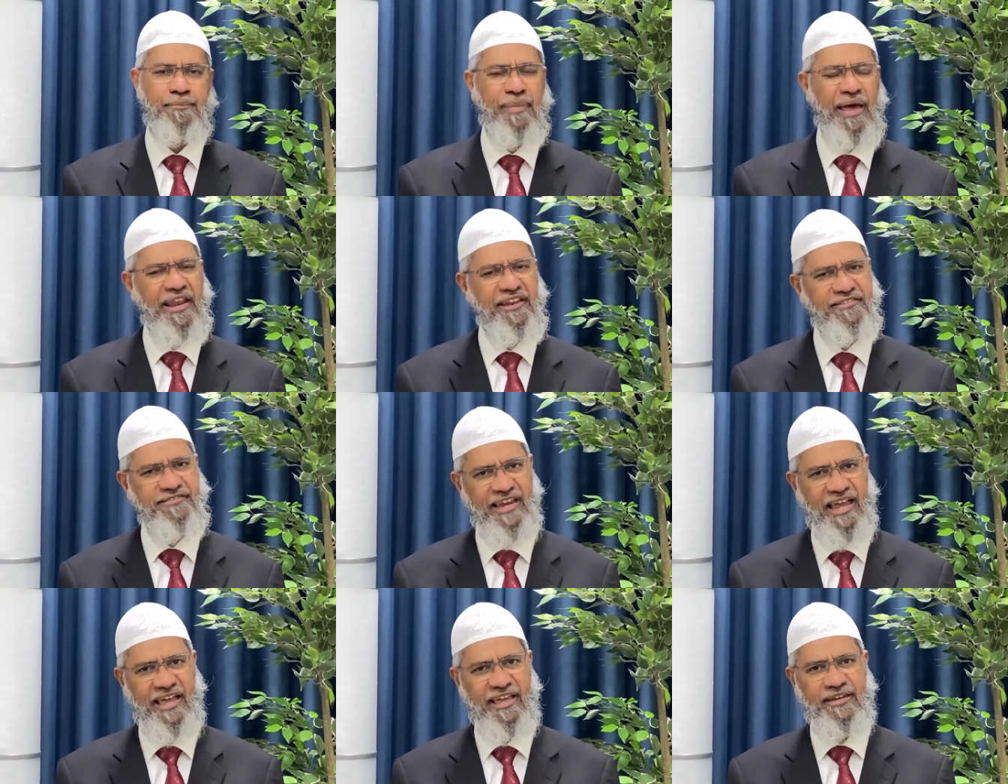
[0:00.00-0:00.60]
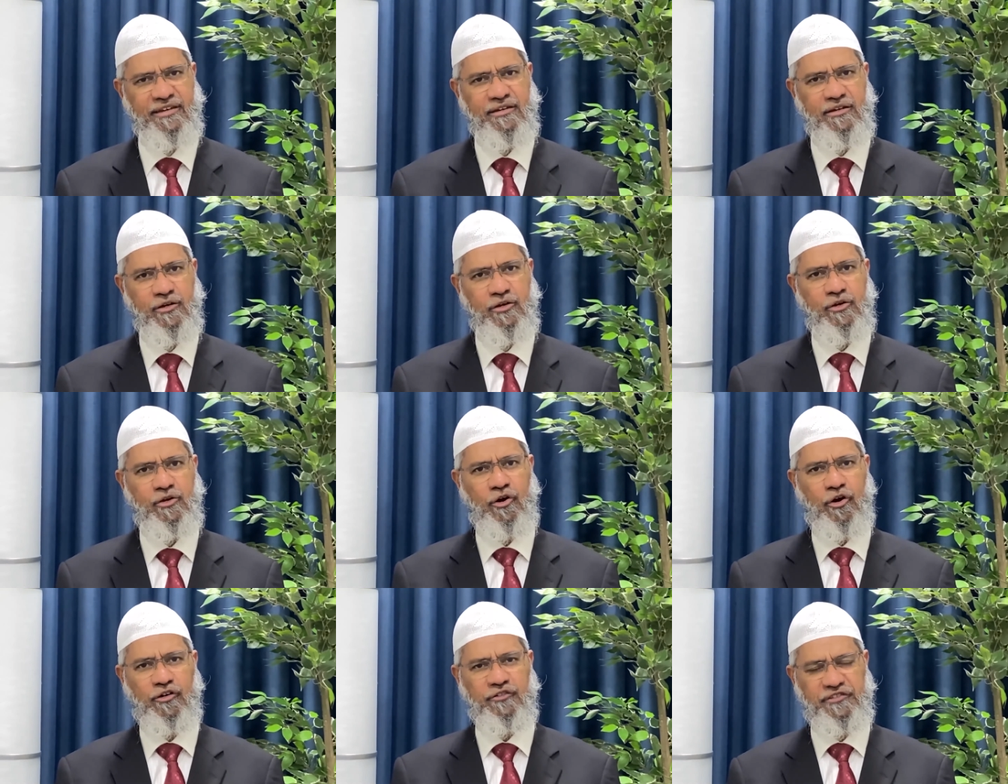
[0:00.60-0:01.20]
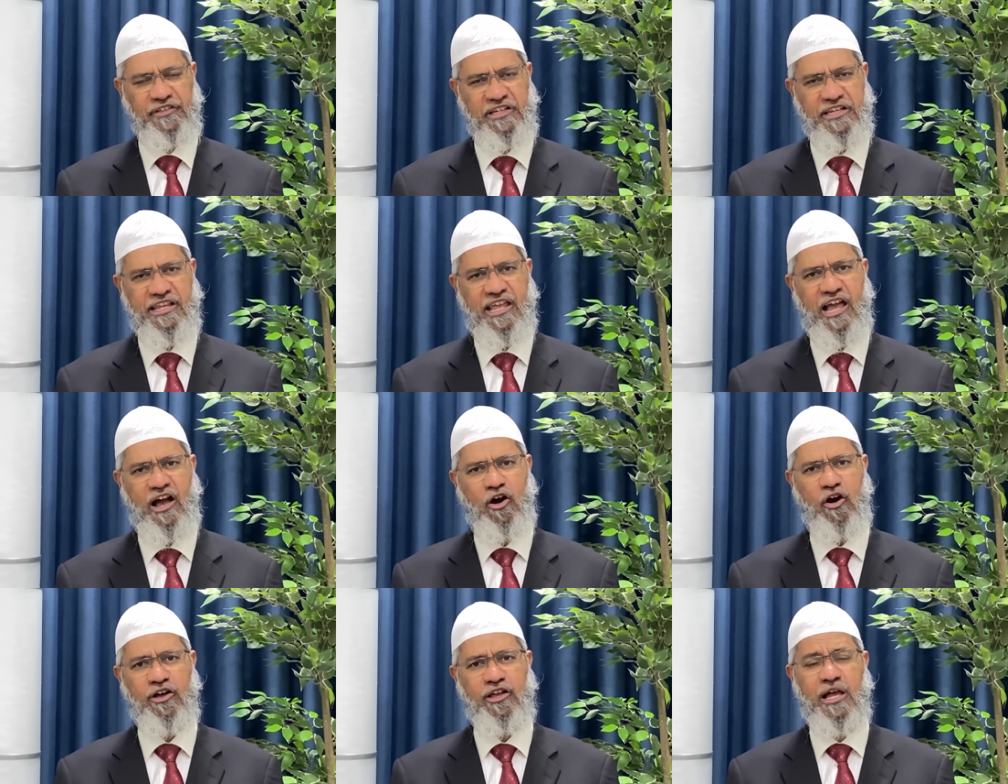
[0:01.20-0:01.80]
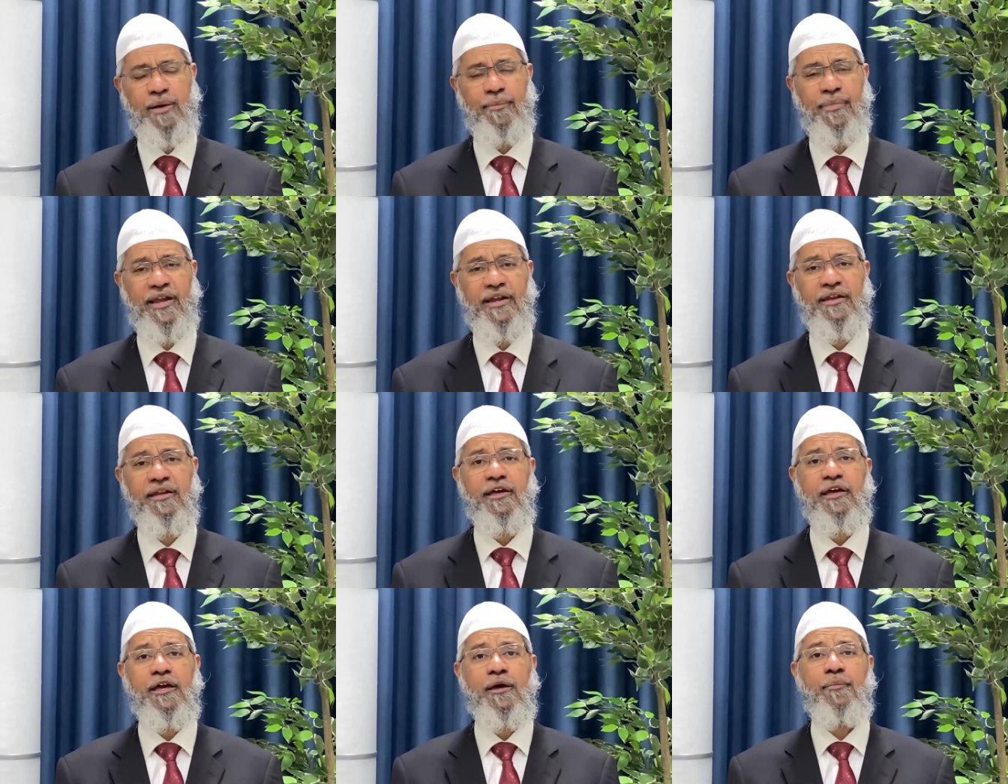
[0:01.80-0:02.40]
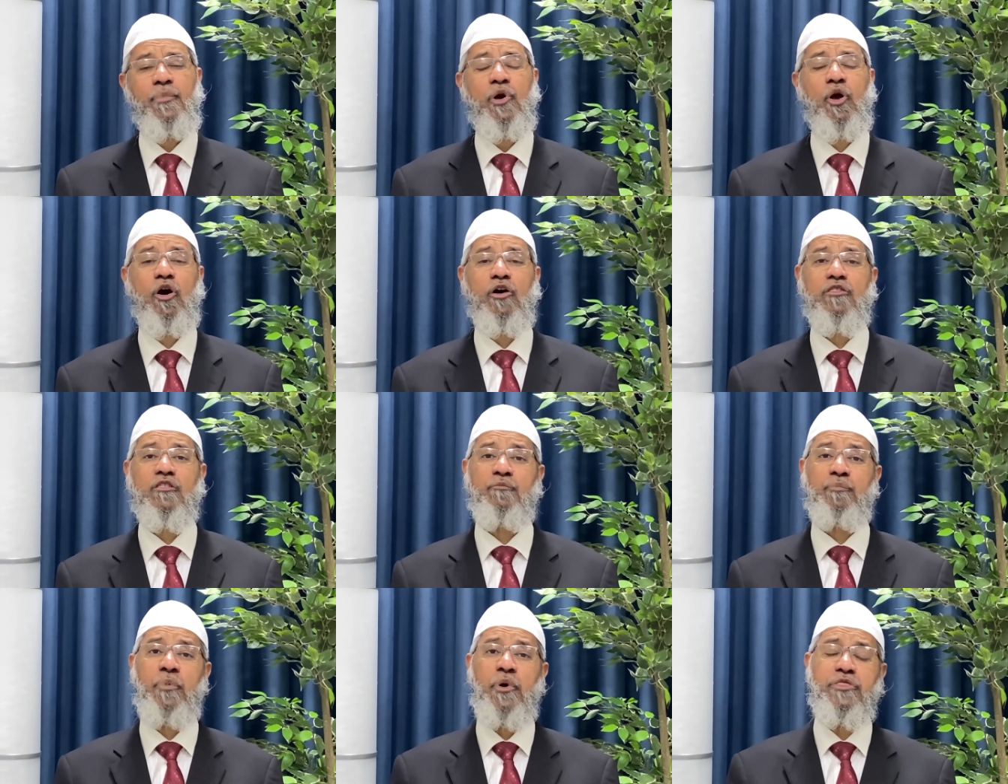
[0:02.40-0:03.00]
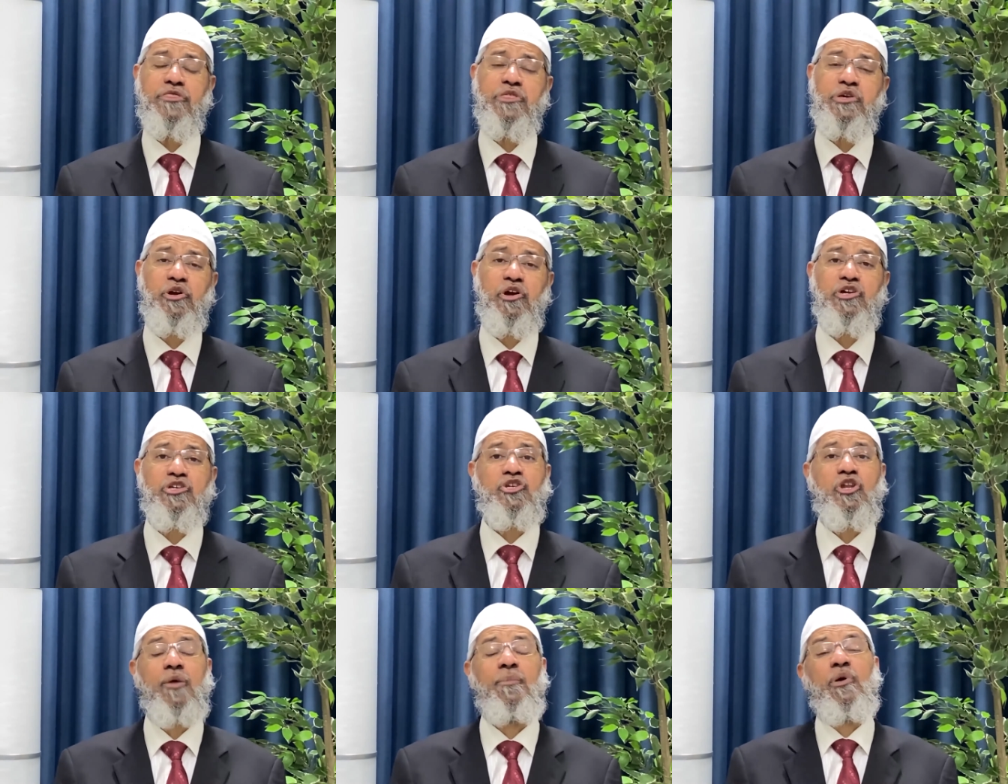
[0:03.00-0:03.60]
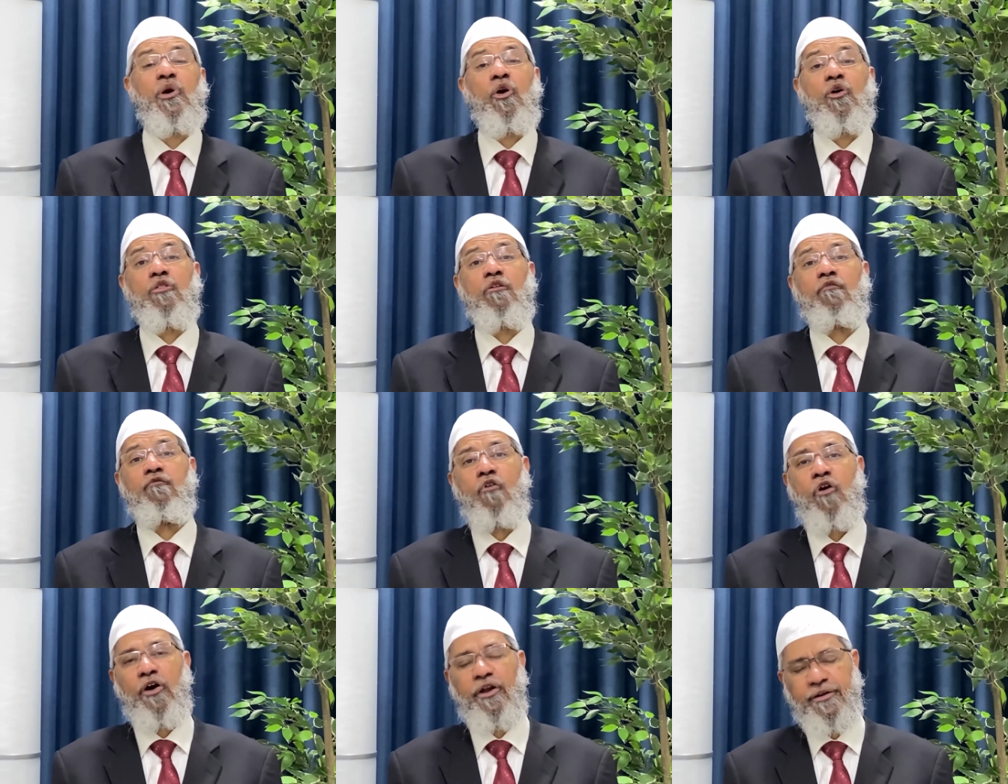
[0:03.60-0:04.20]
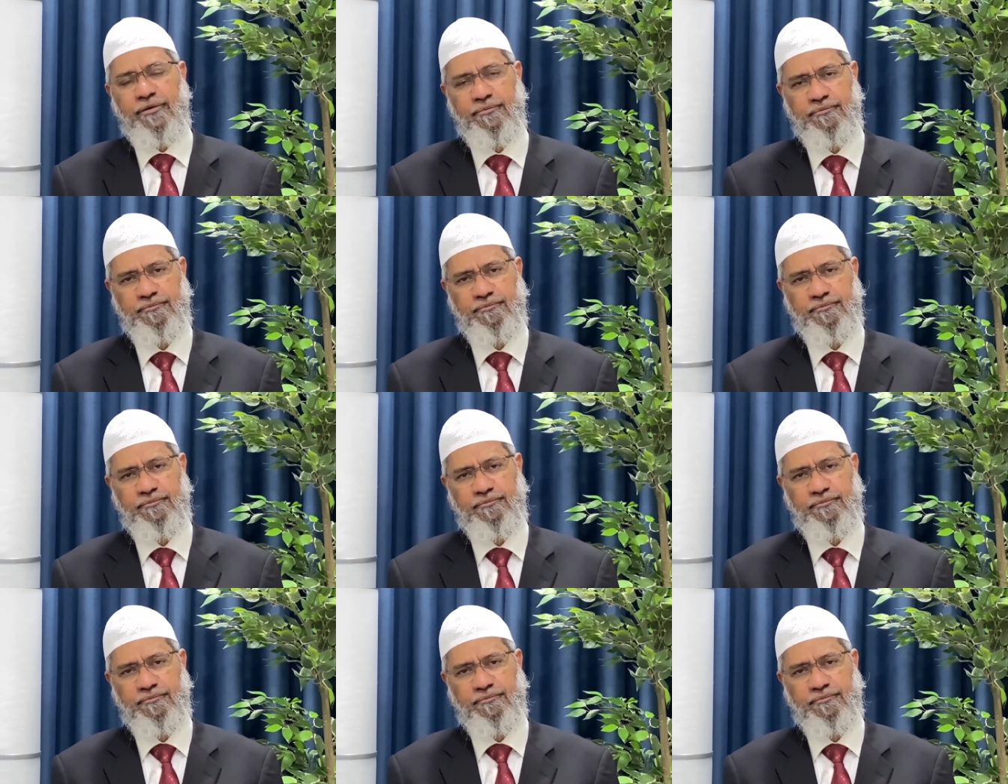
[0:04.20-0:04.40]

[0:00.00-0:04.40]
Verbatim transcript: Palestine, or Syria or Yemen because of persecution or because of war.